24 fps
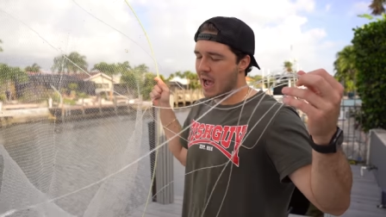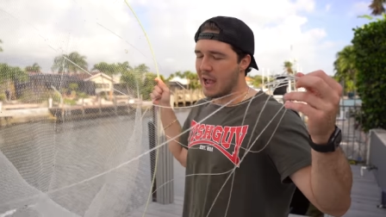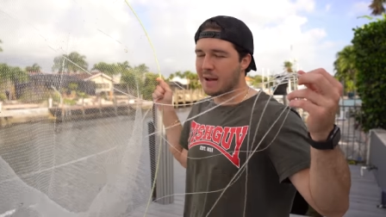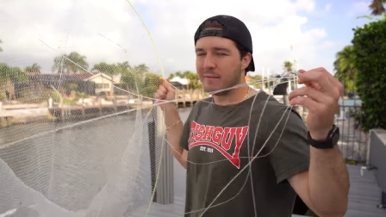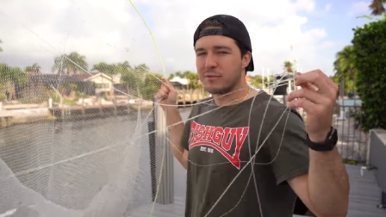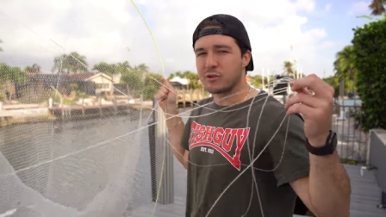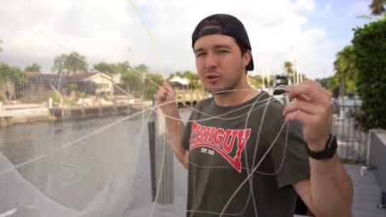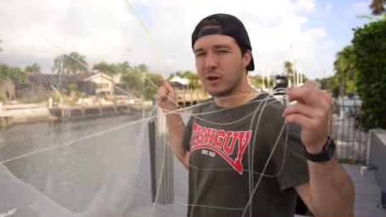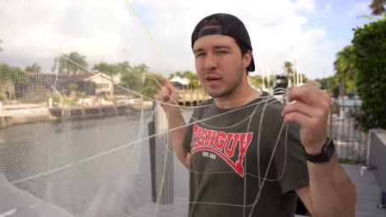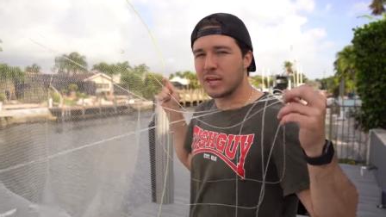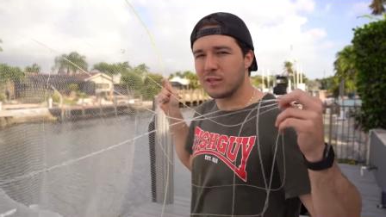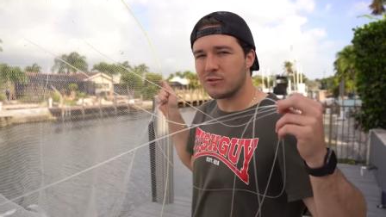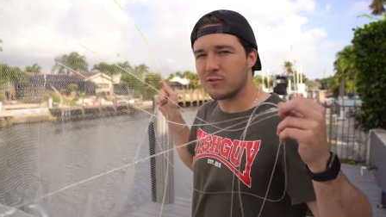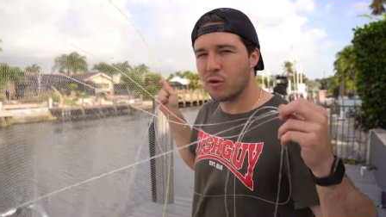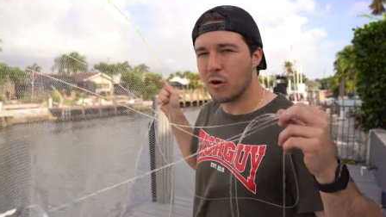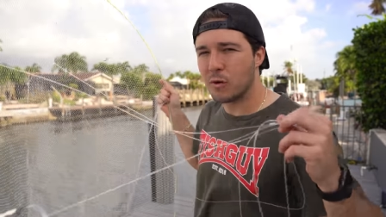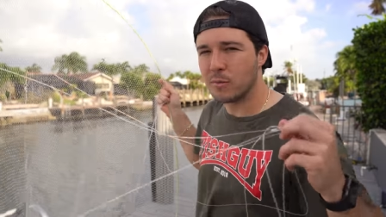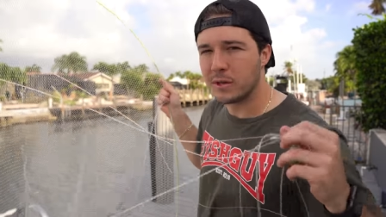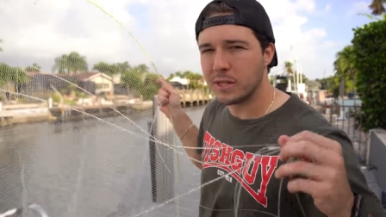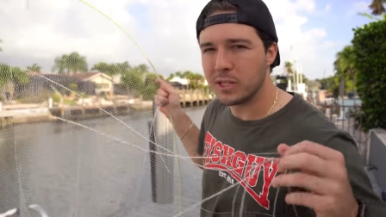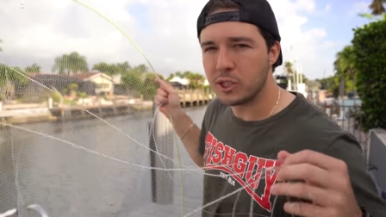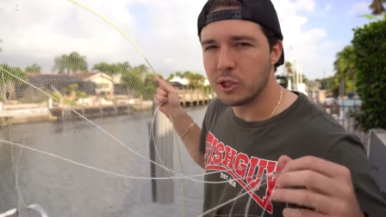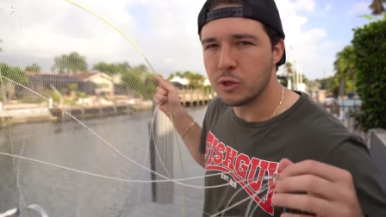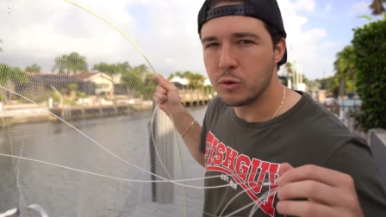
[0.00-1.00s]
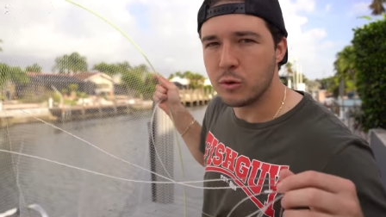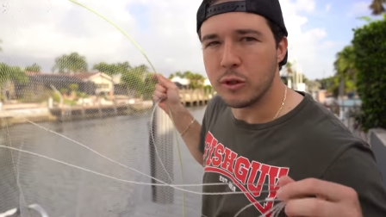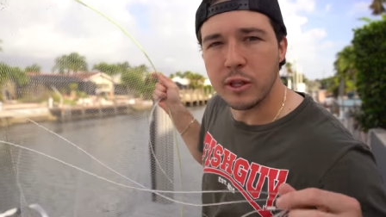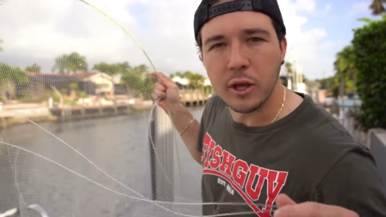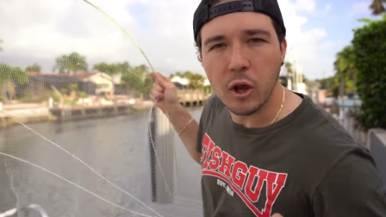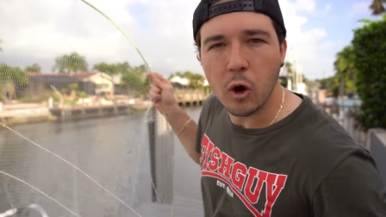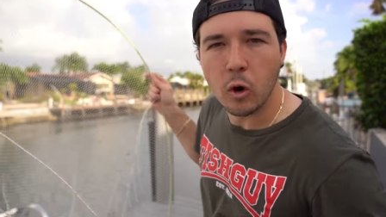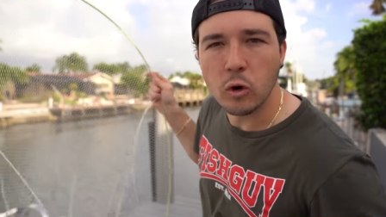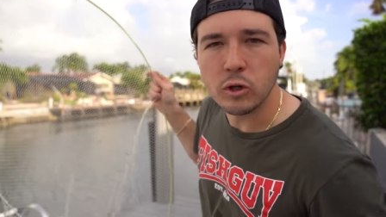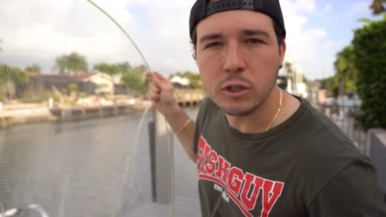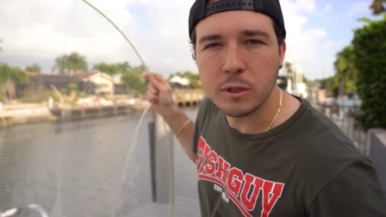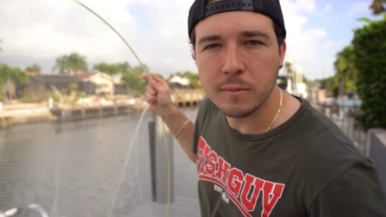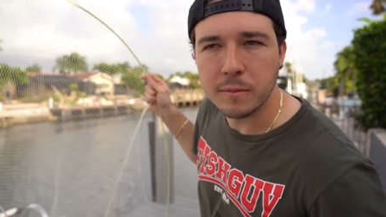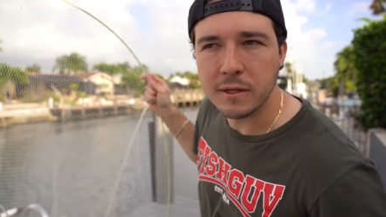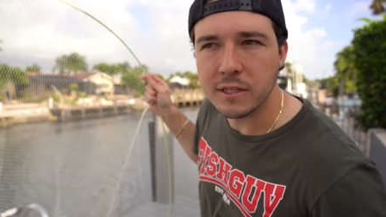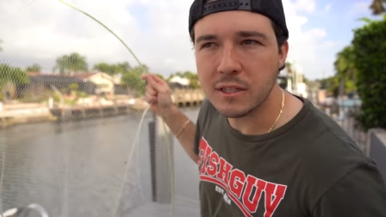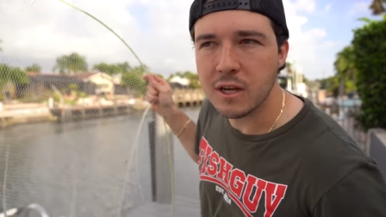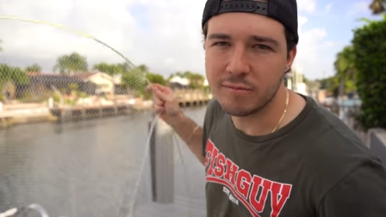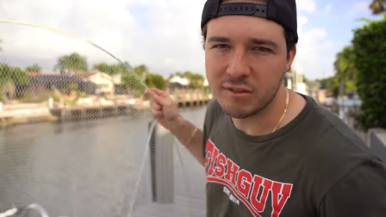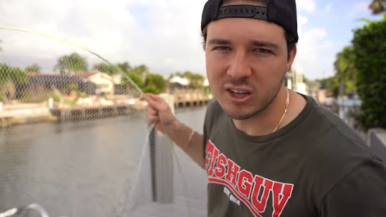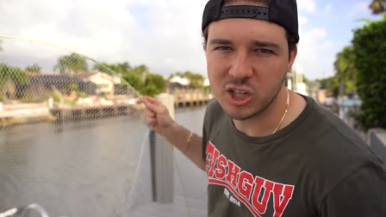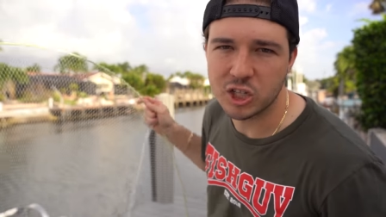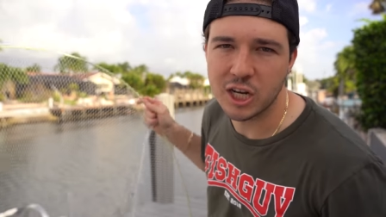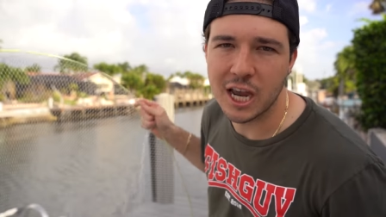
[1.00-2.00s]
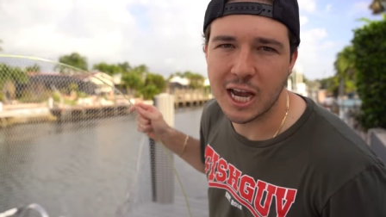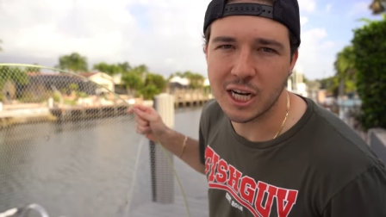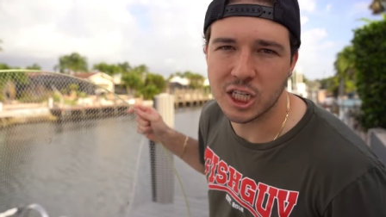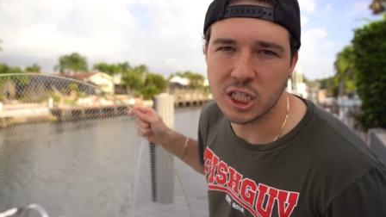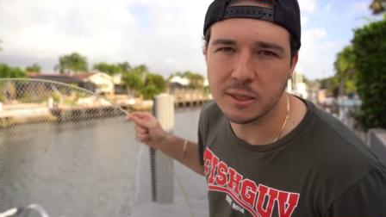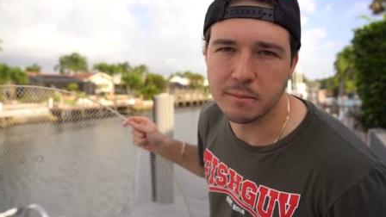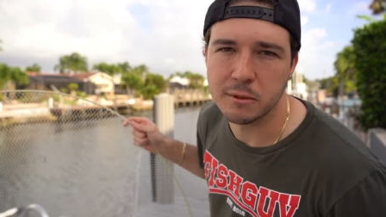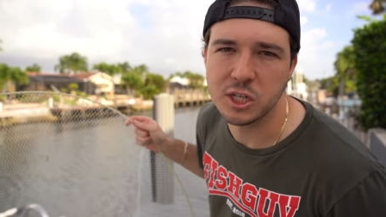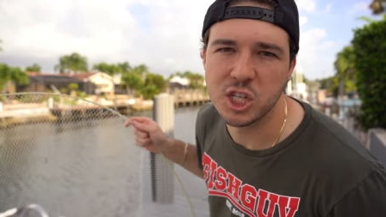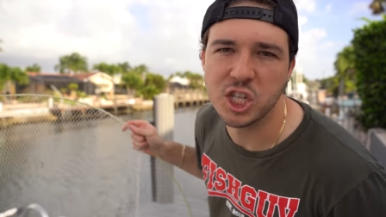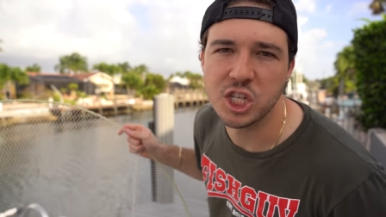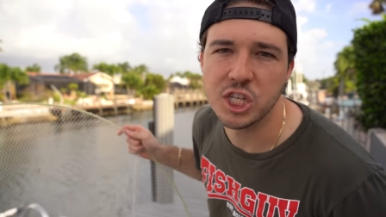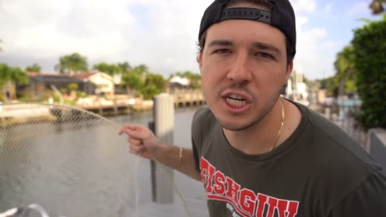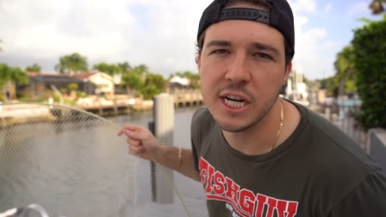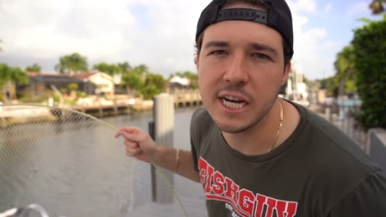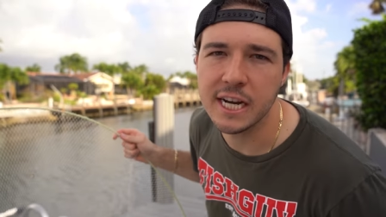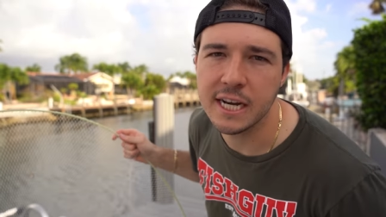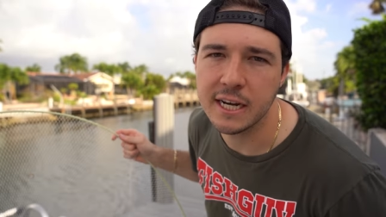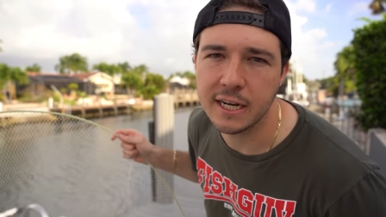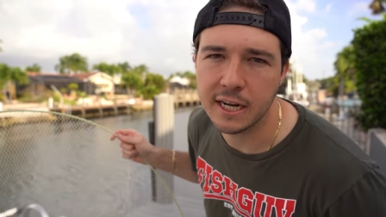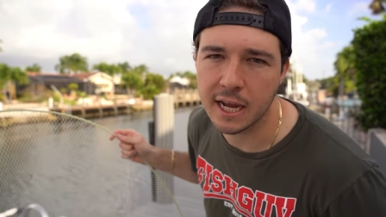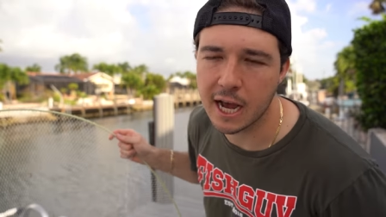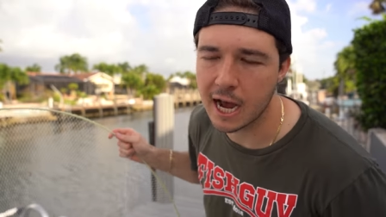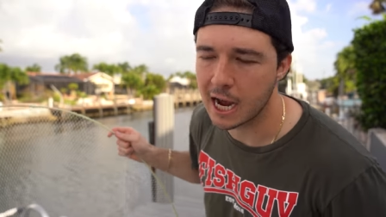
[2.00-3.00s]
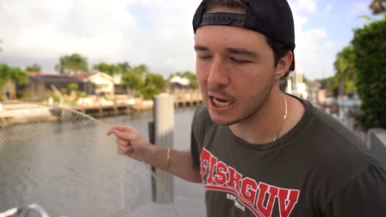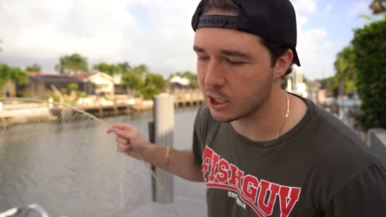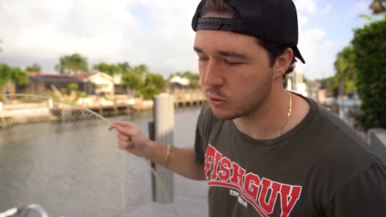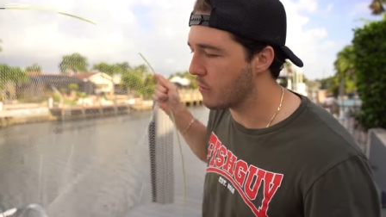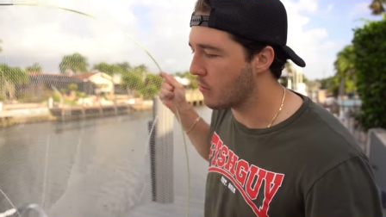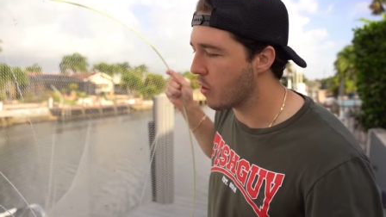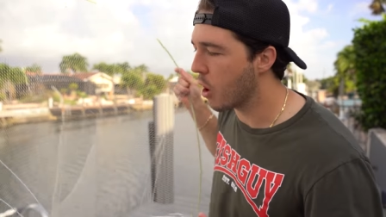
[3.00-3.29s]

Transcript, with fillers: I have transformed it to the ultimate fish catching machine, guys.